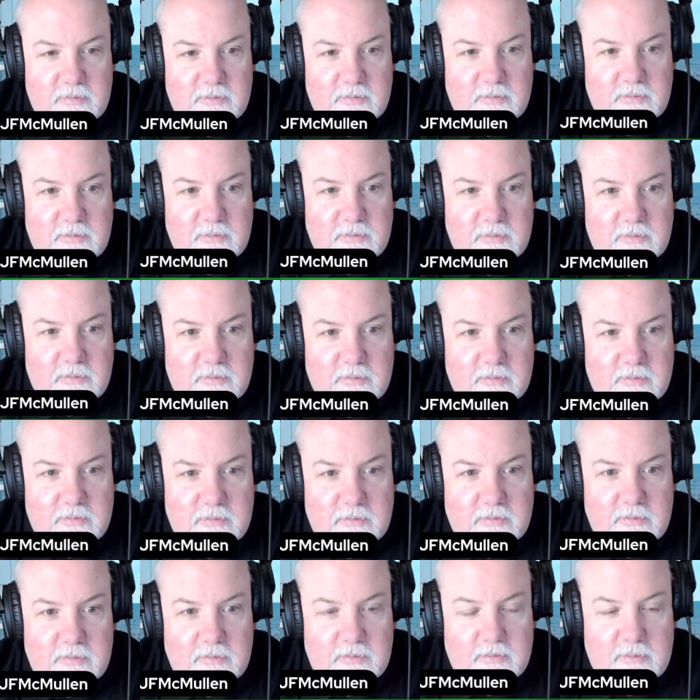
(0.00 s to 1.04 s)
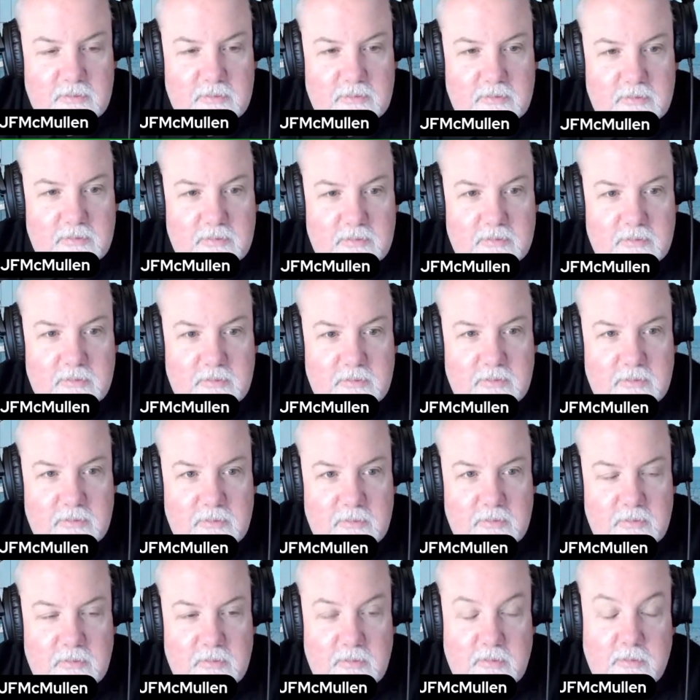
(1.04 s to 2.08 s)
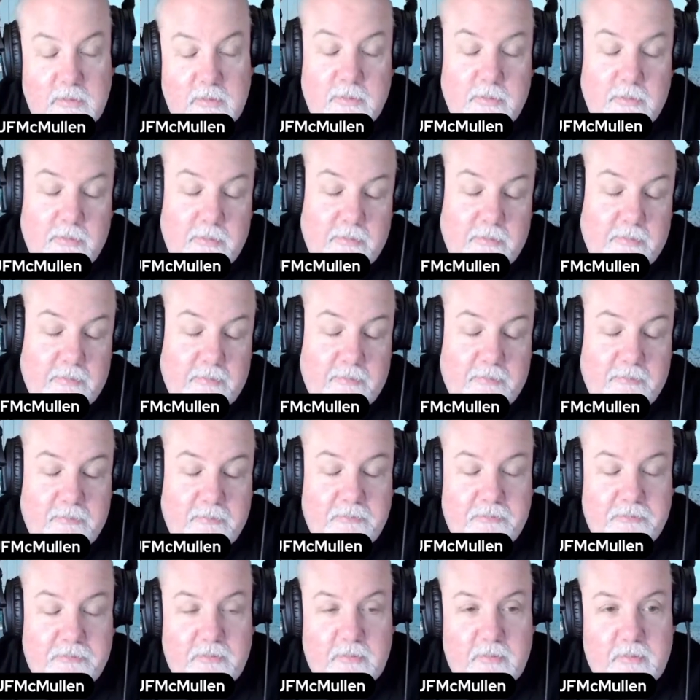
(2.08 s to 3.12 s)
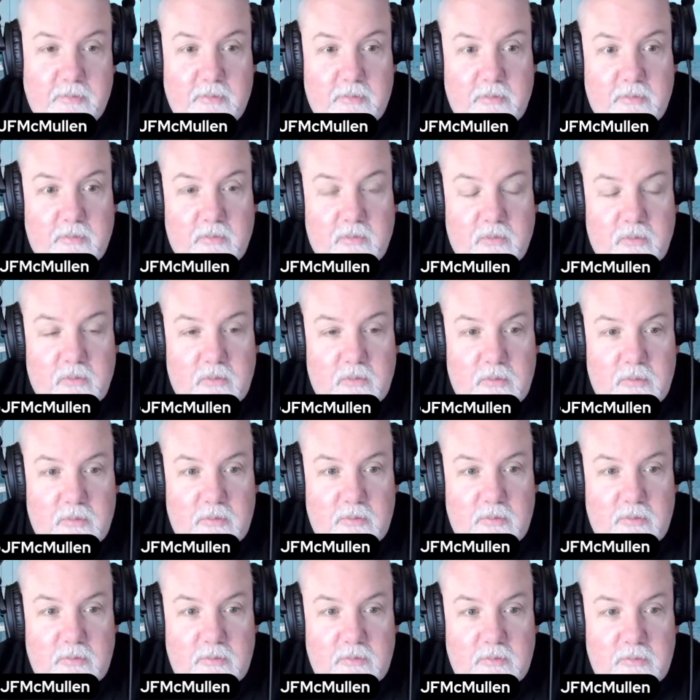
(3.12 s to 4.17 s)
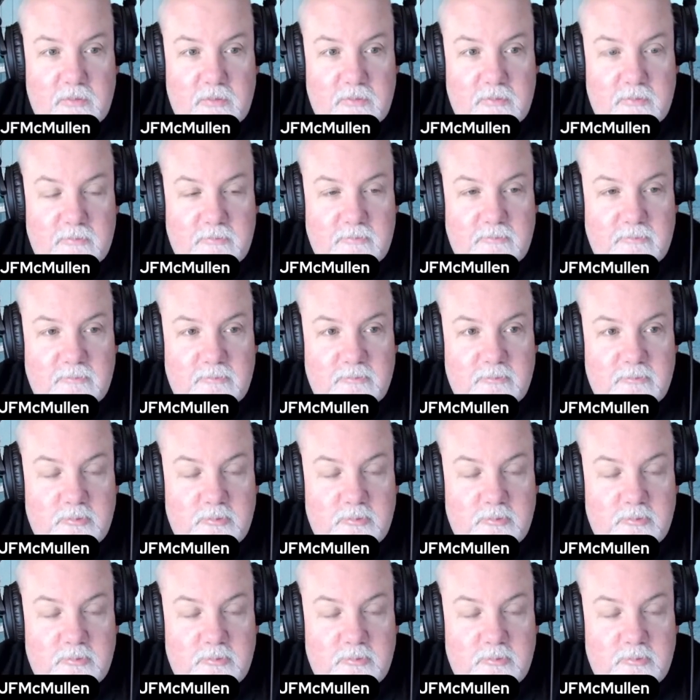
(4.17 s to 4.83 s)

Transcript: The person shown says nothing.